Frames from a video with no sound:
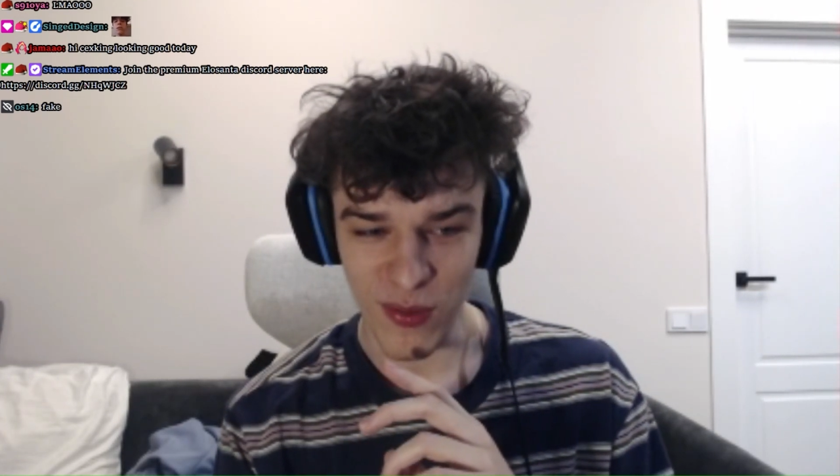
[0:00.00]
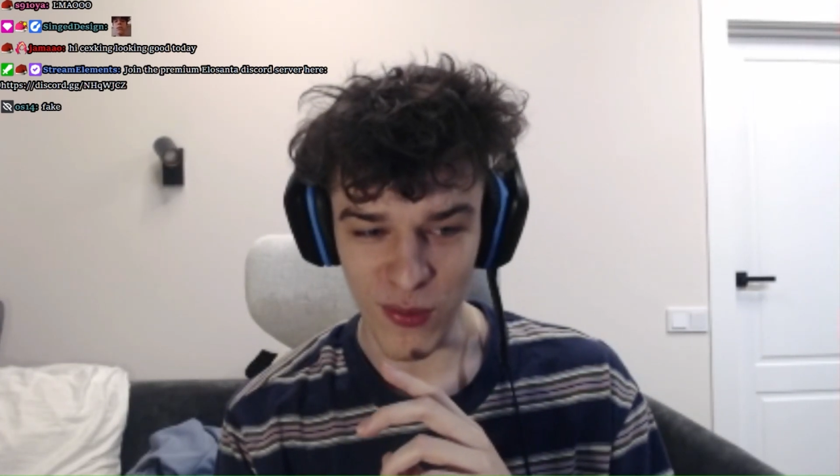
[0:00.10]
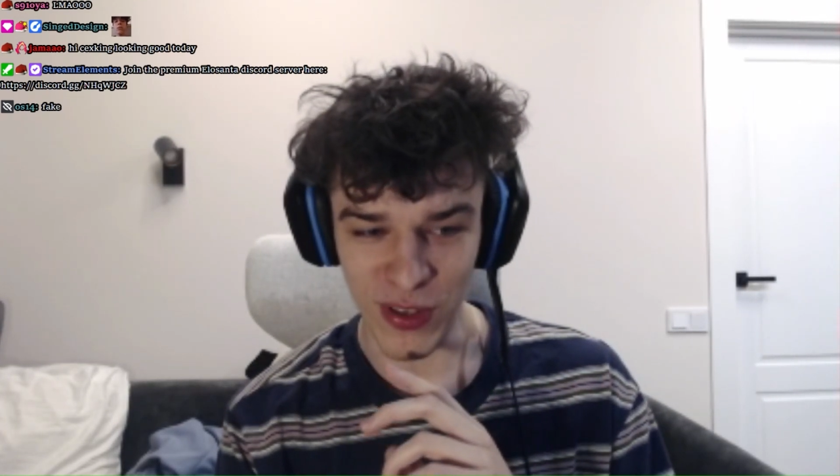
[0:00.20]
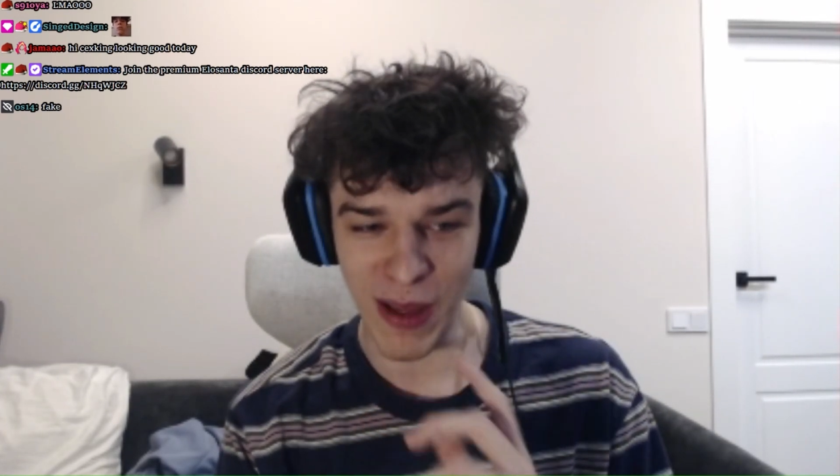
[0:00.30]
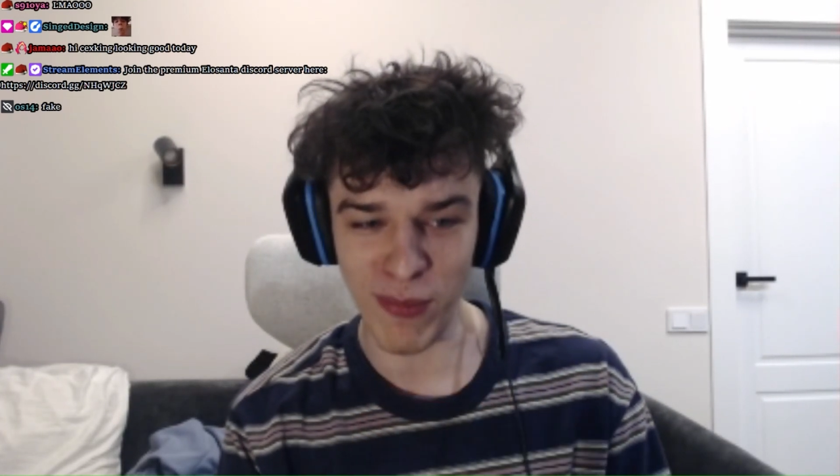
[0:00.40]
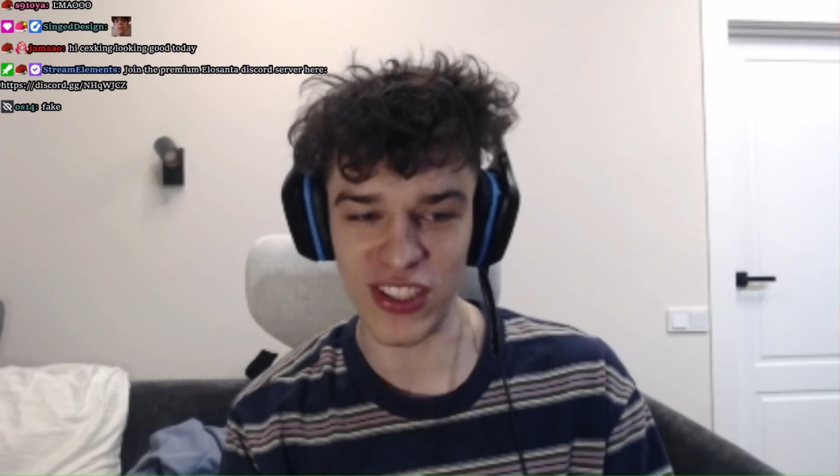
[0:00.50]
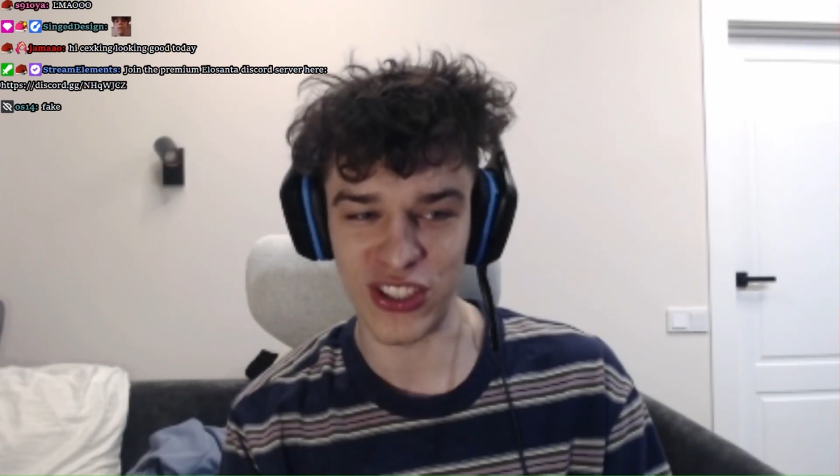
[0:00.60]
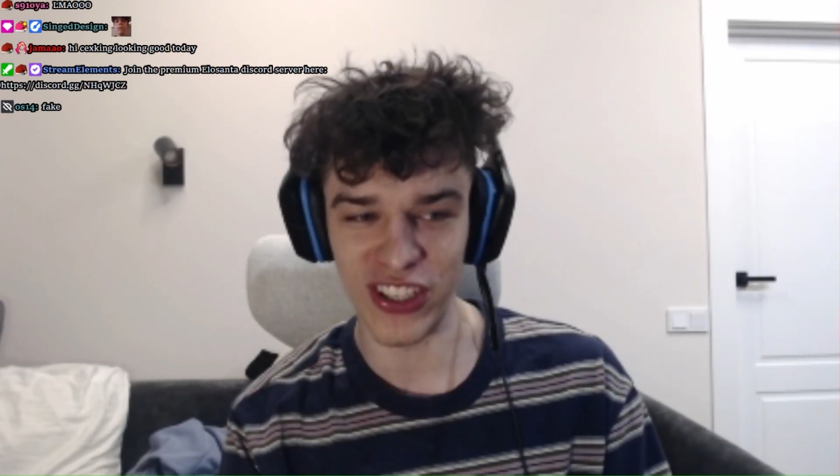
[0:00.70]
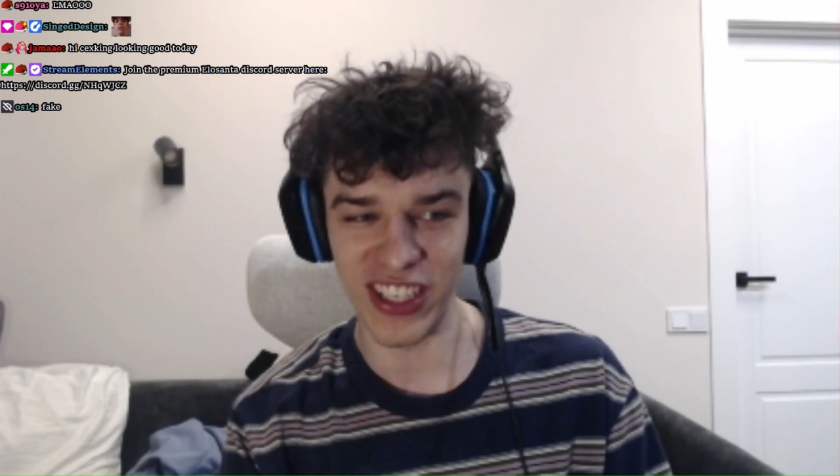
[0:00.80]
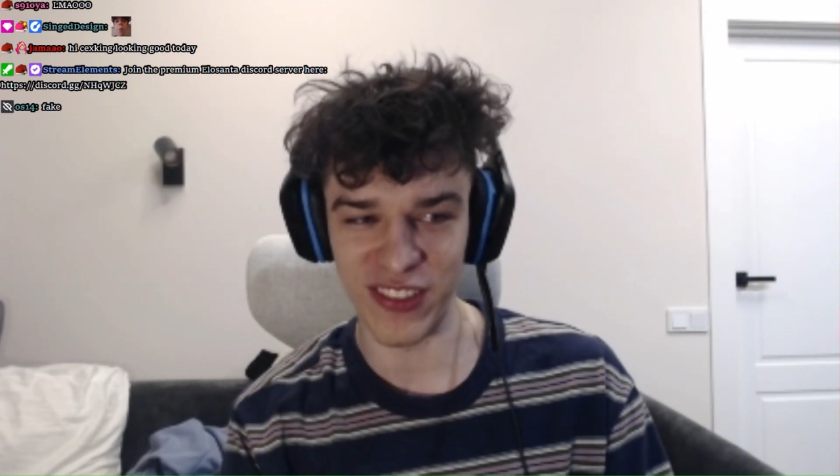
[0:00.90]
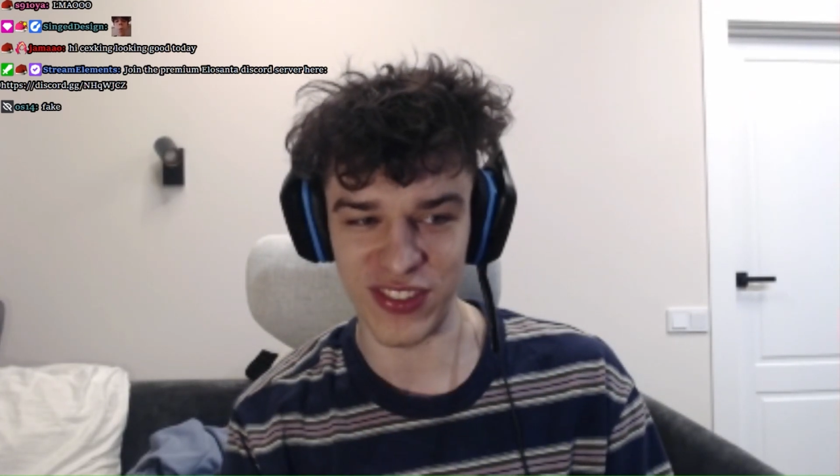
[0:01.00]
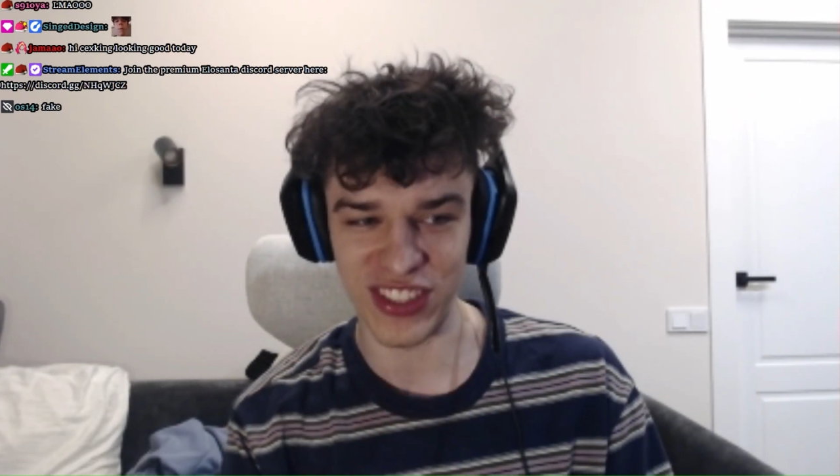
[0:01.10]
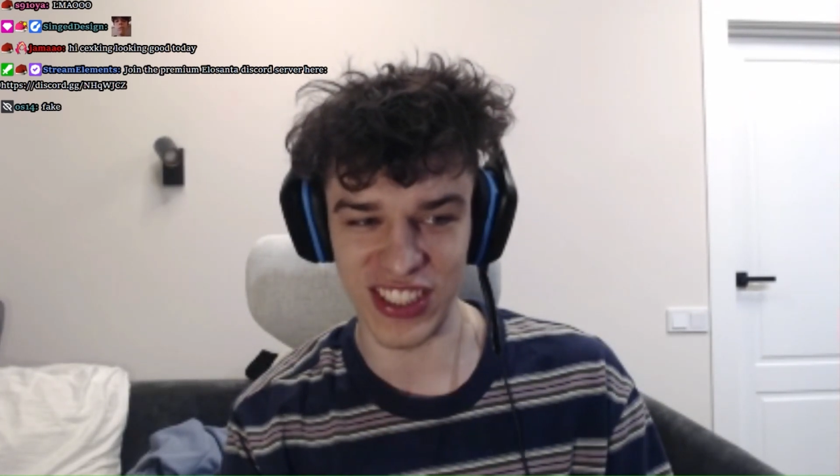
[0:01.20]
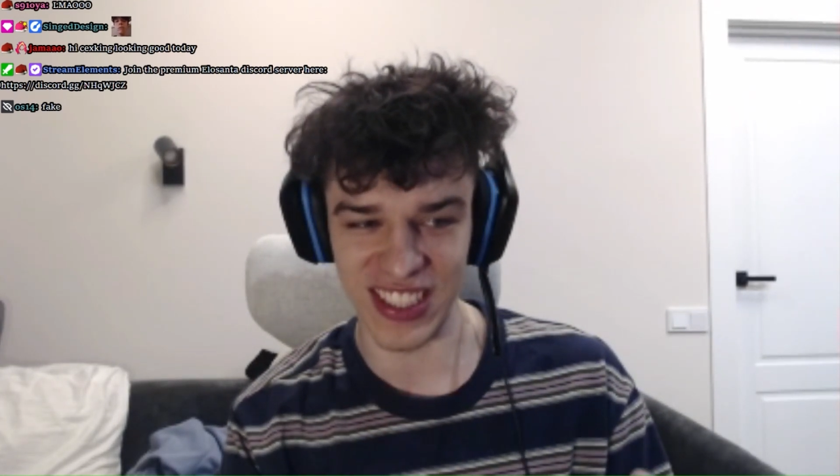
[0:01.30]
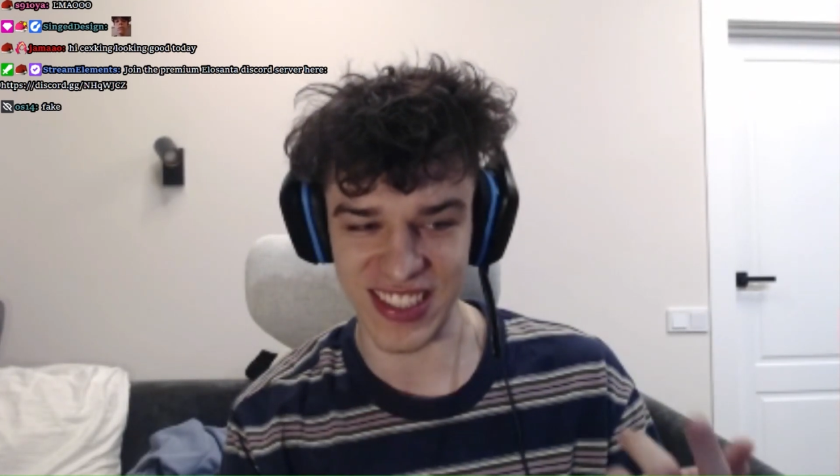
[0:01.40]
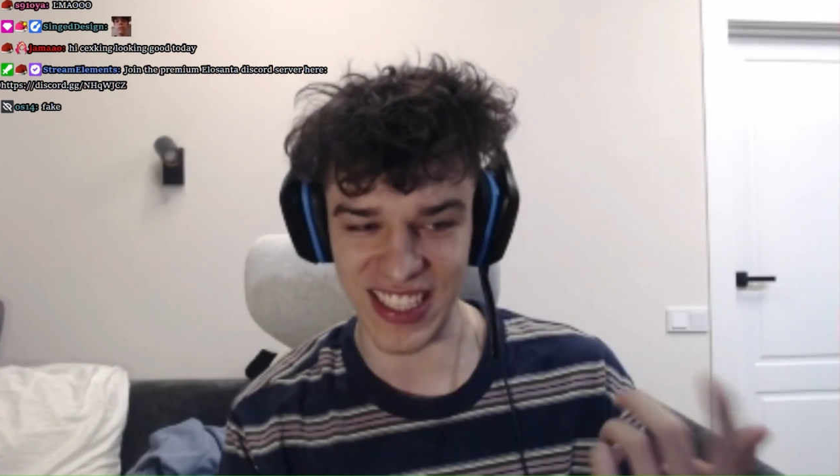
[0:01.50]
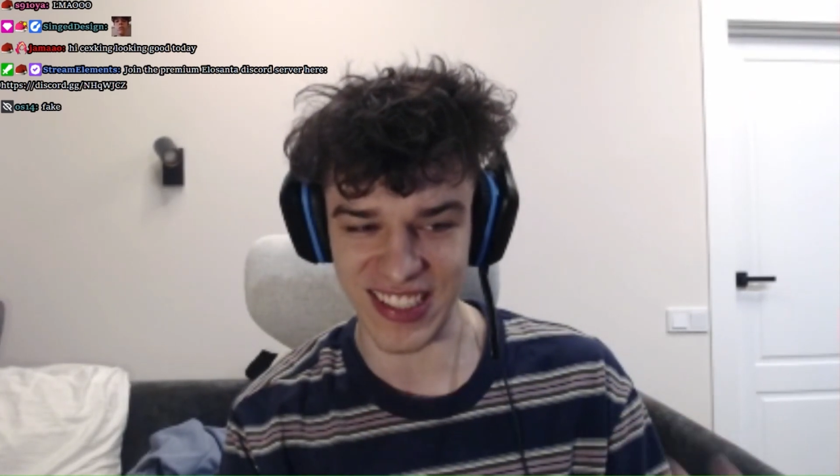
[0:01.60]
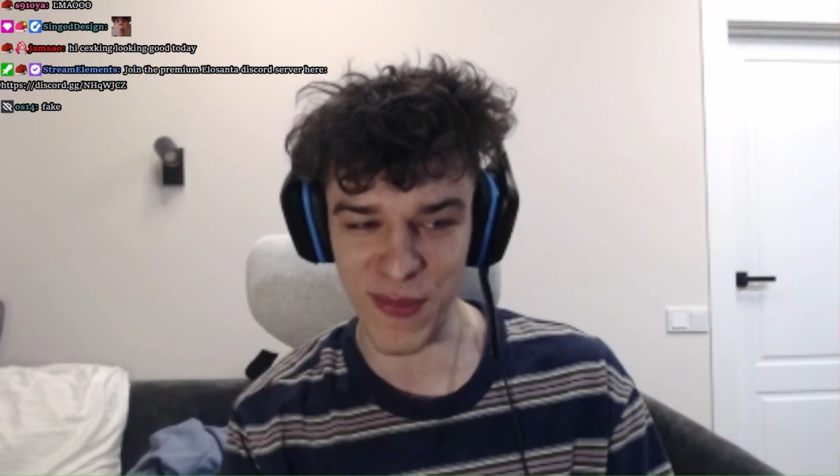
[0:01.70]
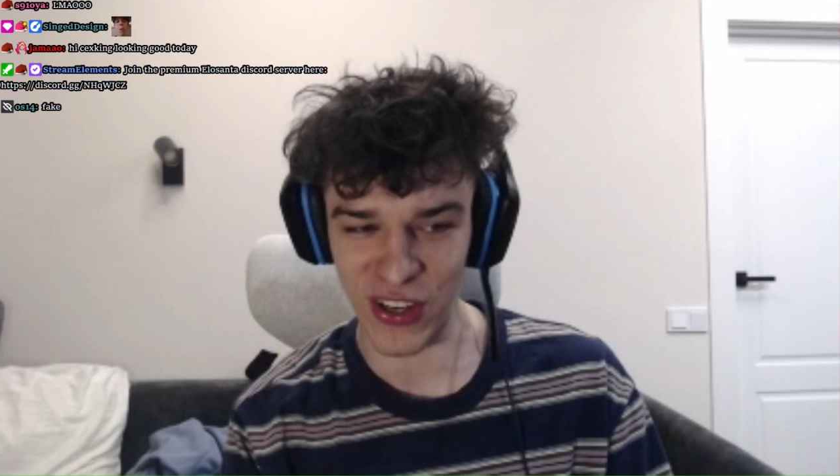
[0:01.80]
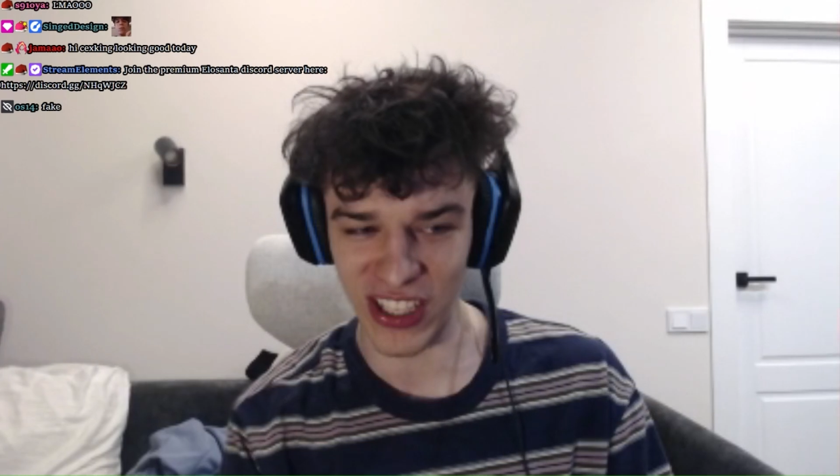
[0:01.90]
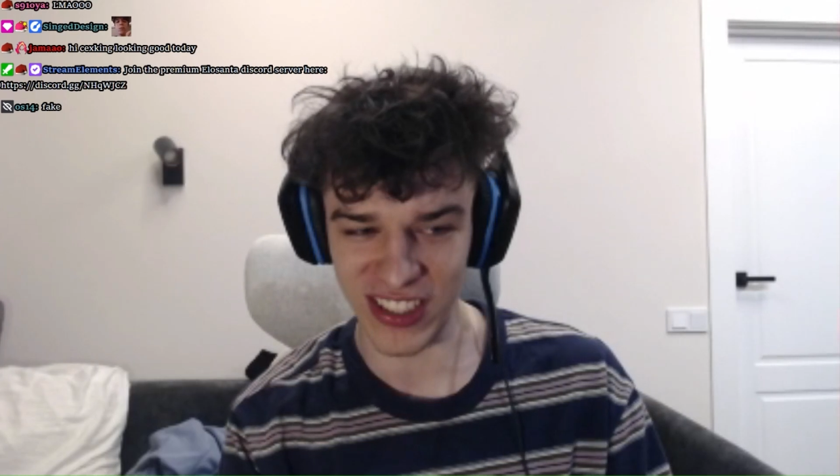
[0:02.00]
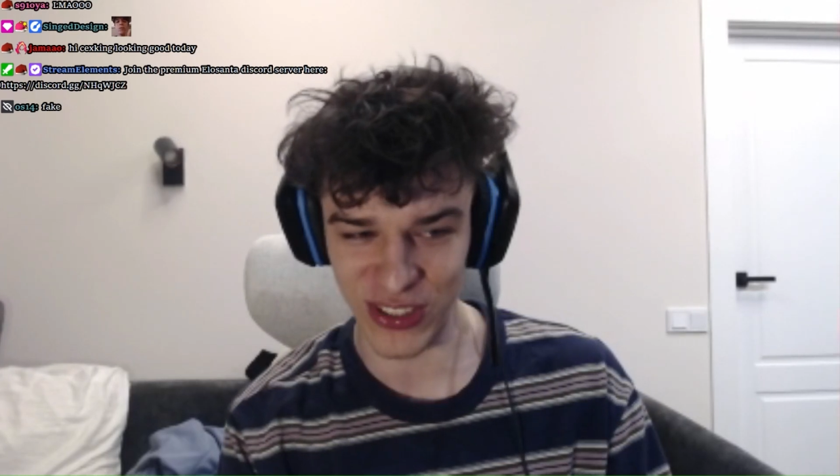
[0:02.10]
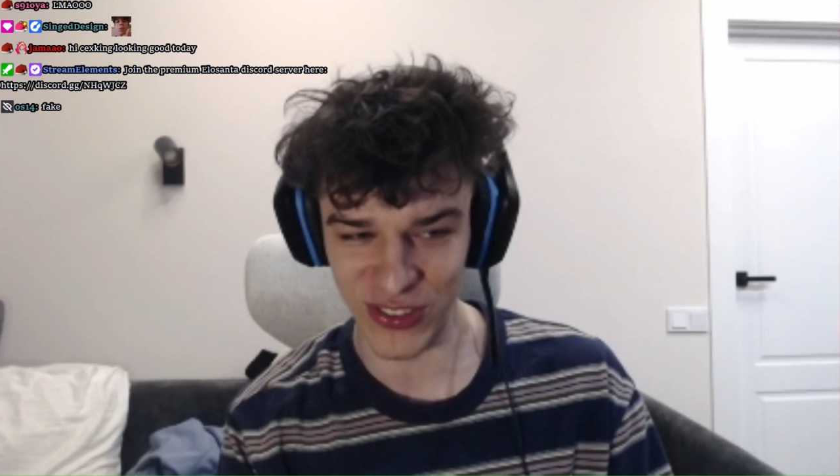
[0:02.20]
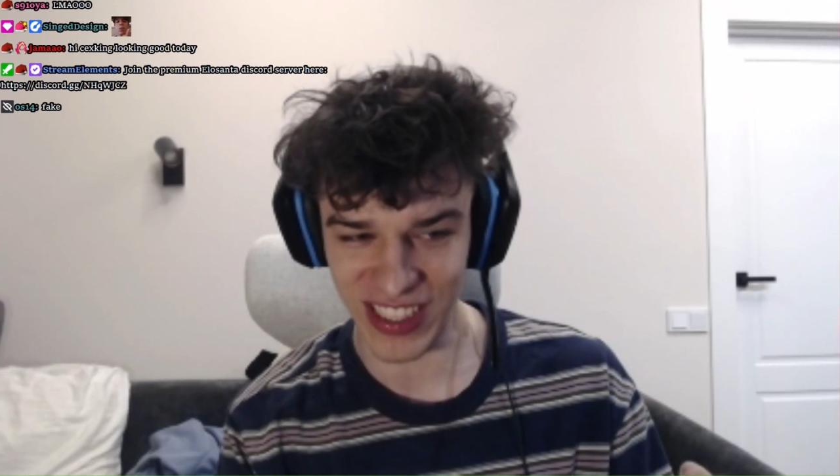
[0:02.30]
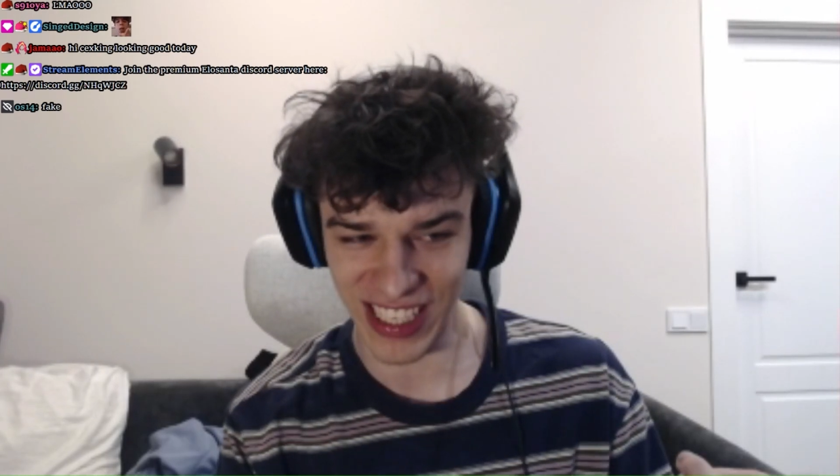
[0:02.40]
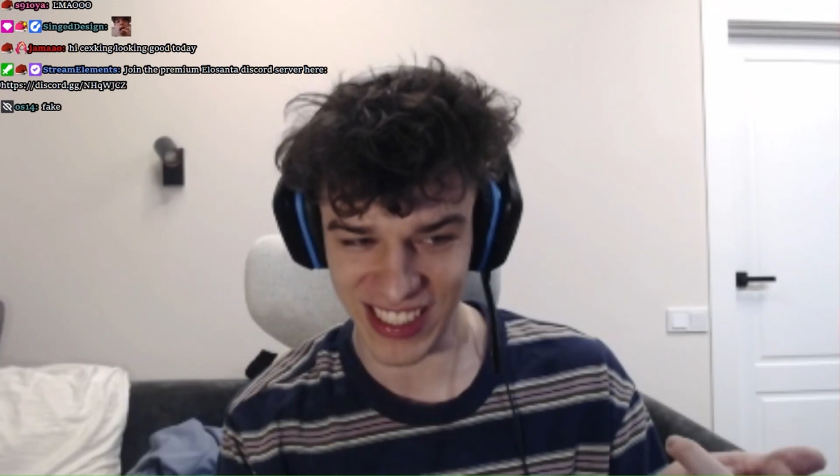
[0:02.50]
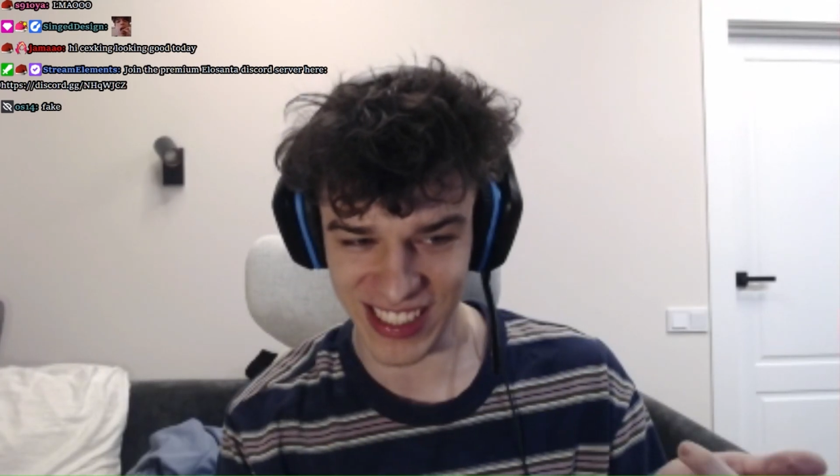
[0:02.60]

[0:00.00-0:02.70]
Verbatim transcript: well, I'm not sure if it's the same girl, so like,